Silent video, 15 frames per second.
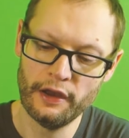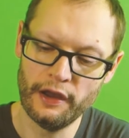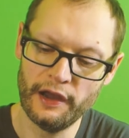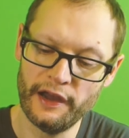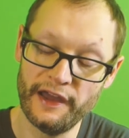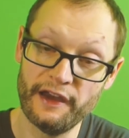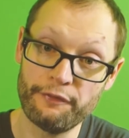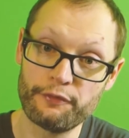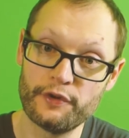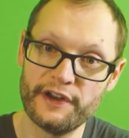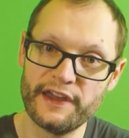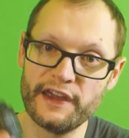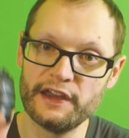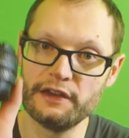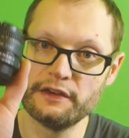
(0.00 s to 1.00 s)

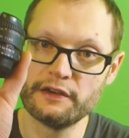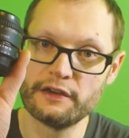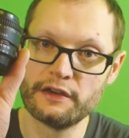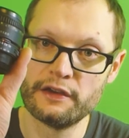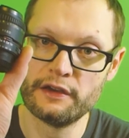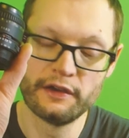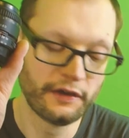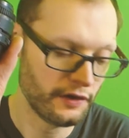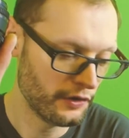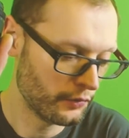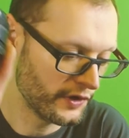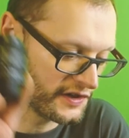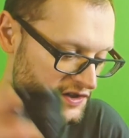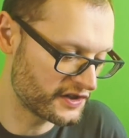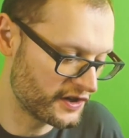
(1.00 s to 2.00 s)
f1.8,
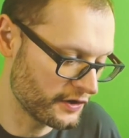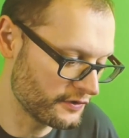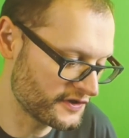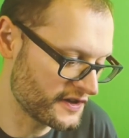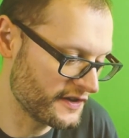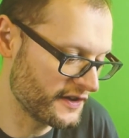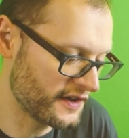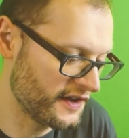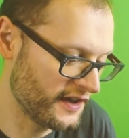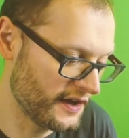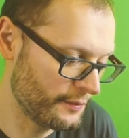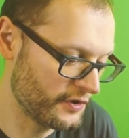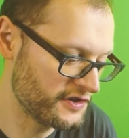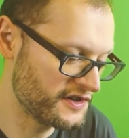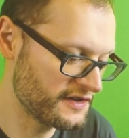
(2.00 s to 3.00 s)
which goes on the
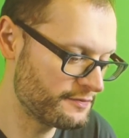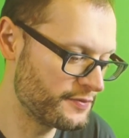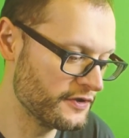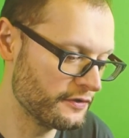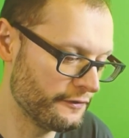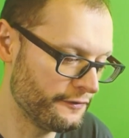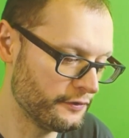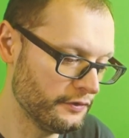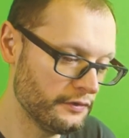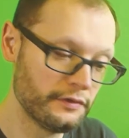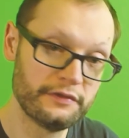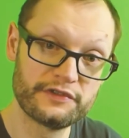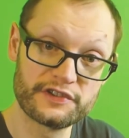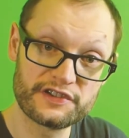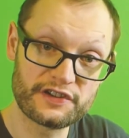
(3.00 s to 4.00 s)
camera, just beautiful,
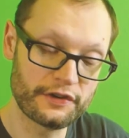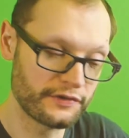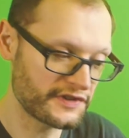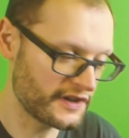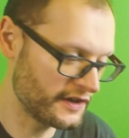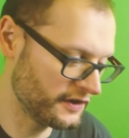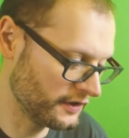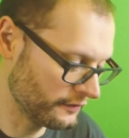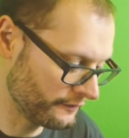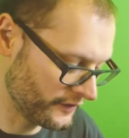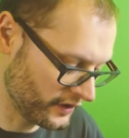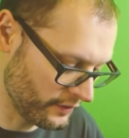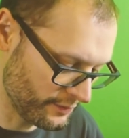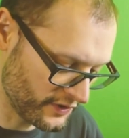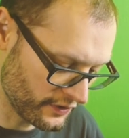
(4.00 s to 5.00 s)
just goes on here,
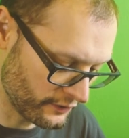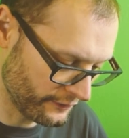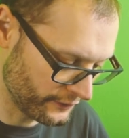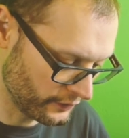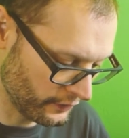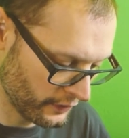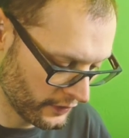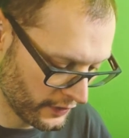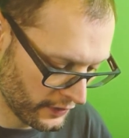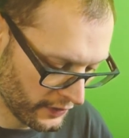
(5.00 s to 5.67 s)
very beautiful.